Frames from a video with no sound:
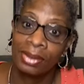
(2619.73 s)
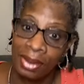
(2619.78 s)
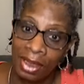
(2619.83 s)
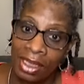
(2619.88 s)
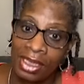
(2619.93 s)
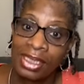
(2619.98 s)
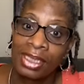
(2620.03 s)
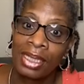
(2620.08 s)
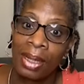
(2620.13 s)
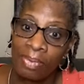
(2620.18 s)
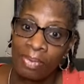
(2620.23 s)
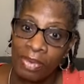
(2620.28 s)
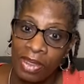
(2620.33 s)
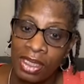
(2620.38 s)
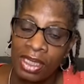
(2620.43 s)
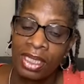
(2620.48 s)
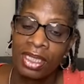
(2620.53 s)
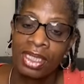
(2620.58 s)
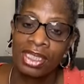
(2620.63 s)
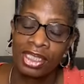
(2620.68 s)
it's something
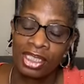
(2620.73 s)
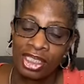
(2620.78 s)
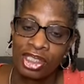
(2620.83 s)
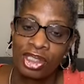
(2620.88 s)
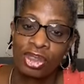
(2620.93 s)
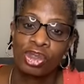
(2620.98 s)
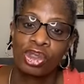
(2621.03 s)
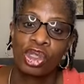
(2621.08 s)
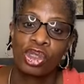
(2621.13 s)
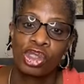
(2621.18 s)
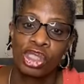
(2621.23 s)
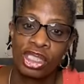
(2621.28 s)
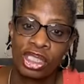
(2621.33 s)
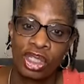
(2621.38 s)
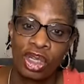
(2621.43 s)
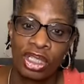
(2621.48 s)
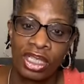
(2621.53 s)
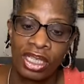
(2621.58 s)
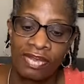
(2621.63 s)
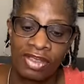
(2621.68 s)
to listen to. So she's
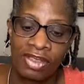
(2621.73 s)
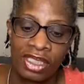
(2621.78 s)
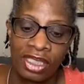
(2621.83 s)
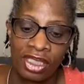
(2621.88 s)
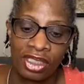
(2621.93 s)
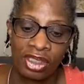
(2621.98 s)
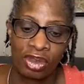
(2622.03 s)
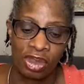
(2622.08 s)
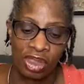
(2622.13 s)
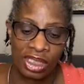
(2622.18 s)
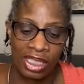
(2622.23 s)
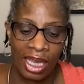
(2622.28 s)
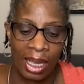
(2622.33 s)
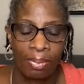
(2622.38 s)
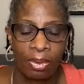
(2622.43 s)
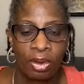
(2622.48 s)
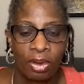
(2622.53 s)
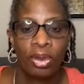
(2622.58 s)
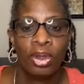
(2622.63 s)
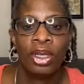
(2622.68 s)
going to give us a little
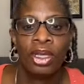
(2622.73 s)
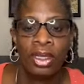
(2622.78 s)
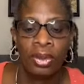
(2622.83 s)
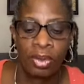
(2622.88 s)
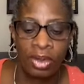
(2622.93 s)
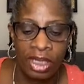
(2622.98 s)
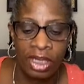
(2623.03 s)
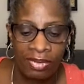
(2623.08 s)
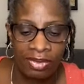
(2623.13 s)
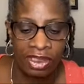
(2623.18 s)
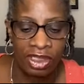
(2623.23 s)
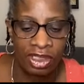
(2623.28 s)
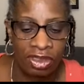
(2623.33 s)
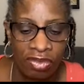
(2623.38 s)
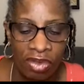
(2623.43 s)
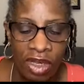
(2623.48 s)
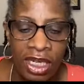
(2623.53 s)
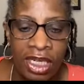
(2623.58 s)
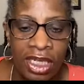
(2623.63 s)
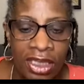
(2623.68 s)
sample whenever she's
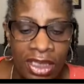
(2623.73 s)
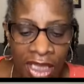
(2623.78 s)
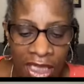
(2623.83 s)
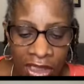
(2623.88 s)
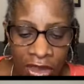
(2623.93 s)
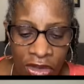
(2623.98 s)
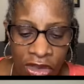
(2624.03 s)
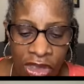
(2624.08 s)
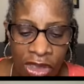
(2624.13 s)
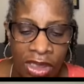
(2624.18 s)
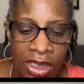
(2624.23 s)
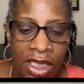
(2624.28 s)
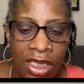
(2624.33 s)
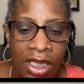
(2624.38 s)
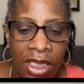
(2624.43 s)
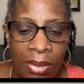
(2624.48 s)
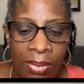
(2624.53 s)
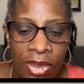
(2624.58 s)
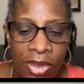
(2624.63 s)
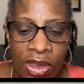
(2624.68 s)
ready, because I know she's
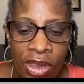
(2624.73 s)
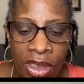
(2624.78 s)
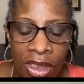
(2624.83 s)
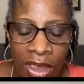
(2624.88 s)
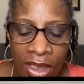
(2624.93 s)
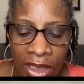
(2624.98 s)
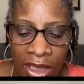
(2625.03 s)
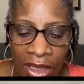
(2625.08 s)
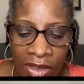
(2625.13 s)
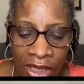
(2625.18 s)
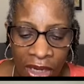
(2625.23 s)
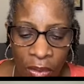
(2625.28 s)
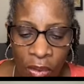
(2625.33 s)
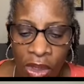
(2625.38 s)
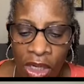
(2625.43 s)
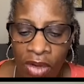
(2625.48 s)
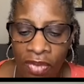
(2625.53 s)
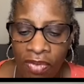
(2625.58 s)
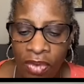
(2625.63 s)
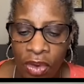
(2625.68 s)
getting her music together, and we
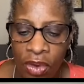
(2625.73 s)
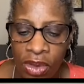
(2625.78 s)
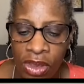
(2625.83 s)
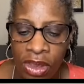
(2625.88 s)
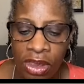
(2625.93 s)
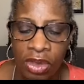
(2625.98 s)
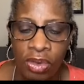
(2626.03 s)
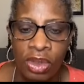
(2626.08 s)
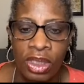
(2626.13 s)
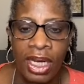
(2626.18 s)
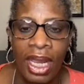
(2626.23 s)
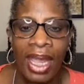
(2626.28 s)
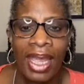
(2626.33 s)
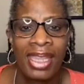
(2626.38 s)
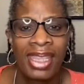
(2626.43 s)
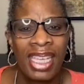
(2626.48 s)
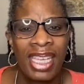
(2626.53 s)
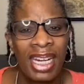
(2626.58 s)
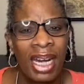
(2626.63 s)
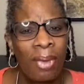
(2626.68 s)
look forward to doing that.
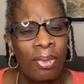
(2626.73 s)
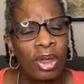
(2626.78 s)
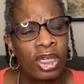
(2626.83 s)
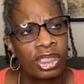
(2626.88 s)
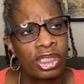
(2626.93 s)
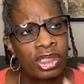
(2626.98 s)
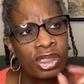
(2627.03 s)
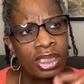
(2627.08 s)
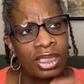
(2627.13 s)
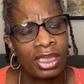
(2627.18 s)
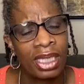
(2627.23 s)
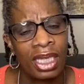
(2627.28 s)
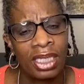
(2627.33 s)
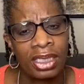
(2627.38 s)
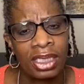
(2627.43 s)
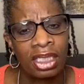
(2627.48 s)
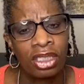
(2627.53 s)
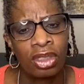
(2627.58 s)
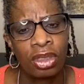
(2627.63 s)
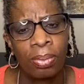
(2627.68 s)
And then I want you to tell us
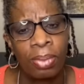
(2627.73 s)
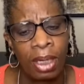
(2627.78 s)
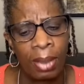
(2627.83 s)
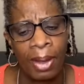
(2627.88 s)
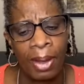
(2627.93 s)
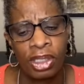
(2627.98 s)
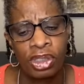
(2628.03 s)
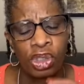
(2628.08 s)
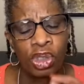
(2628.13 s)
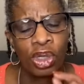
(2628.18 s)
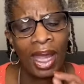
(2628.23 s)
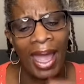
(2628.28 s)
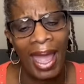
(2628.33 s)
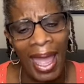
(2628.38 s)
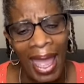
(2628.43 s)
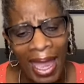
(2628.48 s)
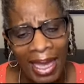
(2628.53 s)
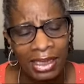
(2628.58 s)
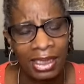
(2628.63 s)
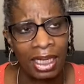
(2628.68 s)
a little bit about your
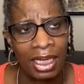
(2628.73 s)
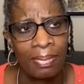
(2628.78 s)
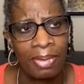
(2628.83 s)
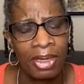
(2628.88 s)
acting,